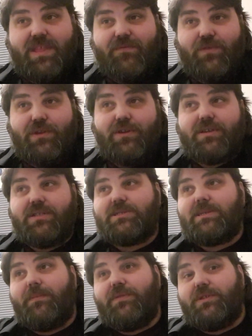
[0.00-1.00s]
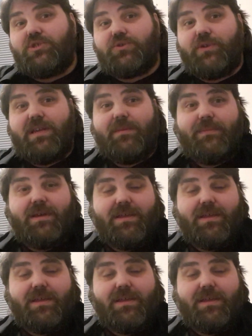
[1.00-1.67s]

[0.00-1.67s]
If you look at some of the trim